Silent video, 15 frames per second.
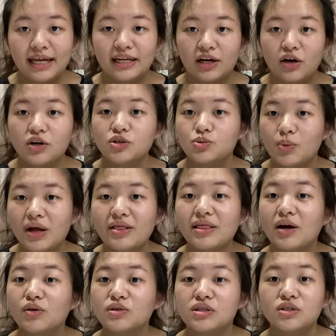it cost
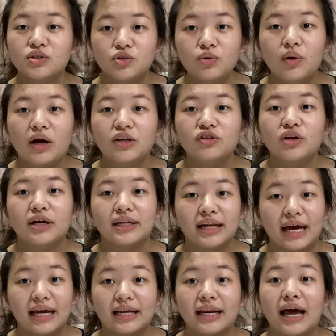
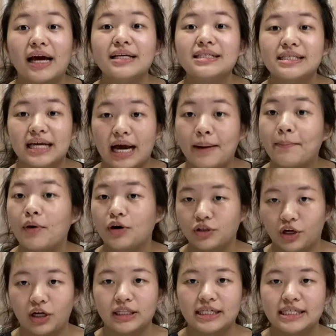1,299 Singapore
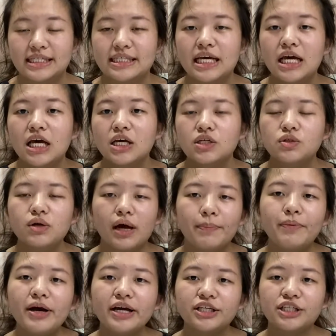dollars. So
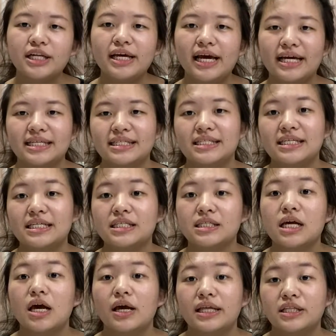Apple actually has this
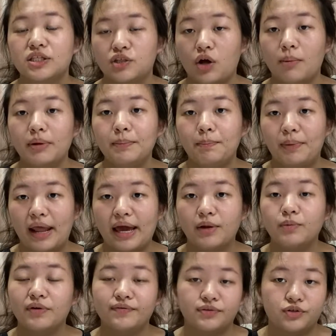installment plan
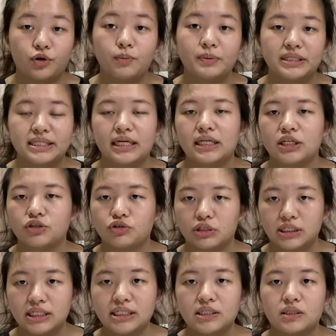with 0%
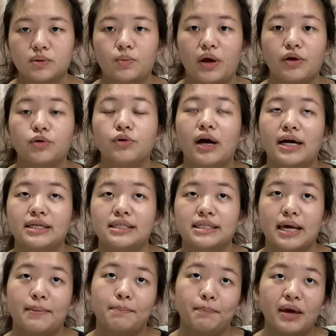interest where you guys
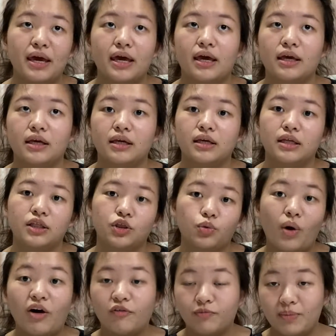can pay in
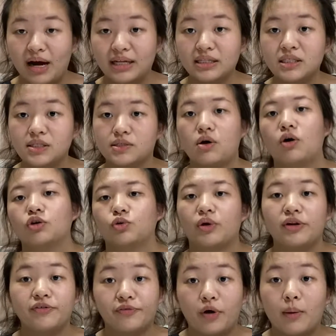12 months or
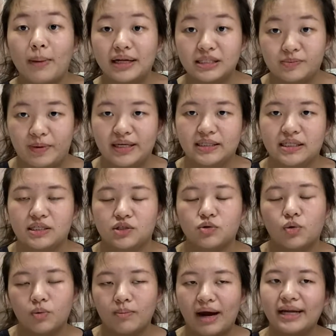24 months basis. So
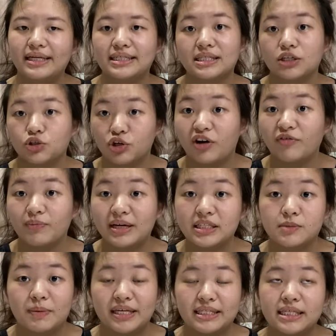mine is the 12 months
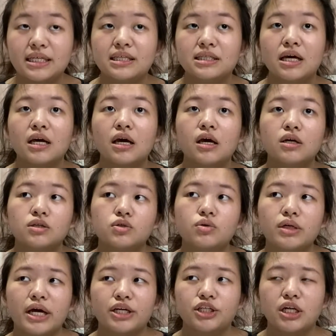basis. So it
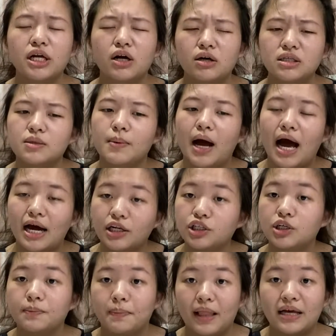actually costs about
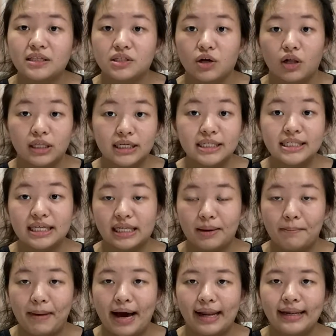$100+ in a
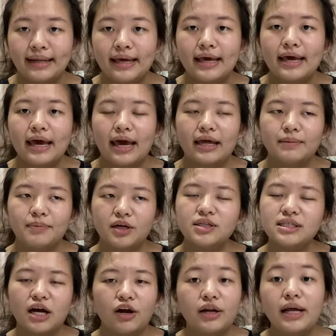month. And because
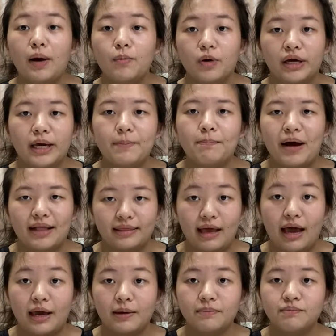currently I'm working
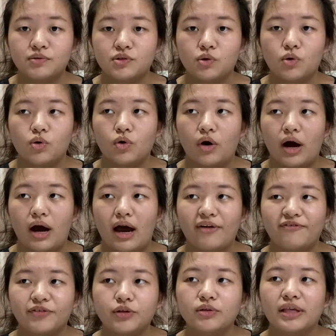part-time, so I
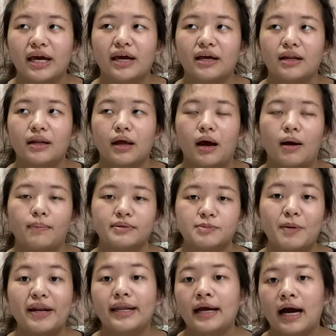feel that
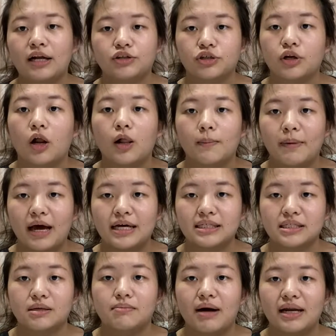spending $100 plus
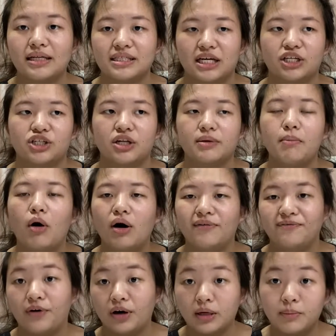a month is actually more
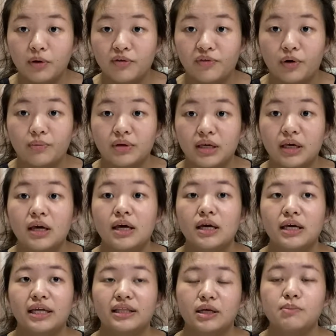affordable for me
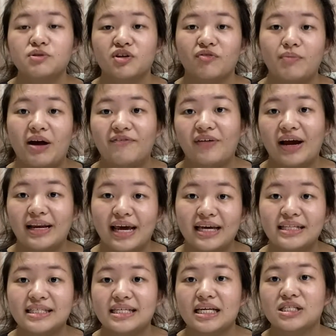in terms of my
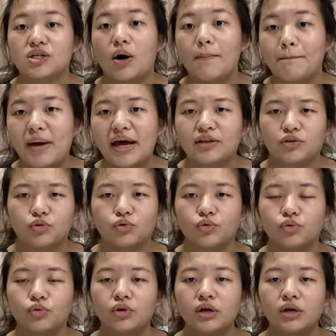finance as compared to